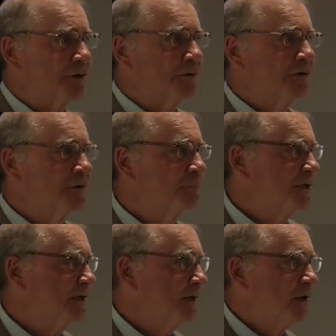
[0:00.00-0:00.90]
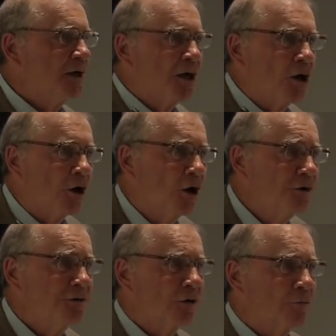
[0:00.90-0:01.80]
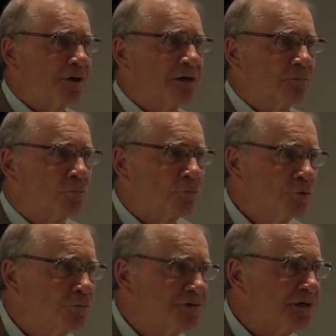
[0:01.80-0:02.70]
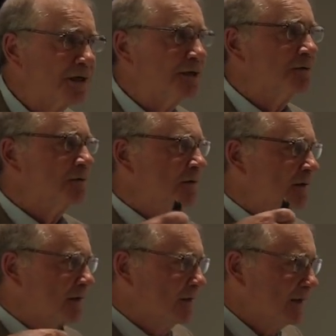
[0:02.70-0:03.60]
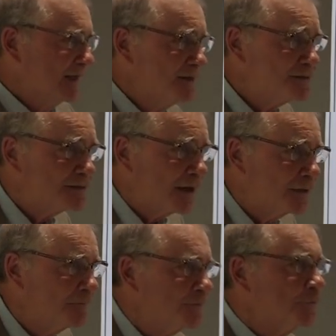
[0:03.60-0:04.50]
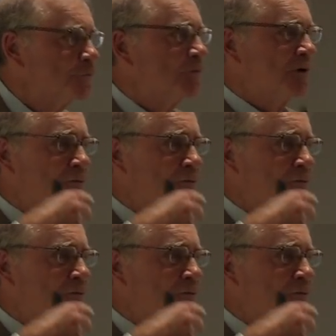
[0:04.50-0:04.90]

are going to be ongoing, routine, inside of you,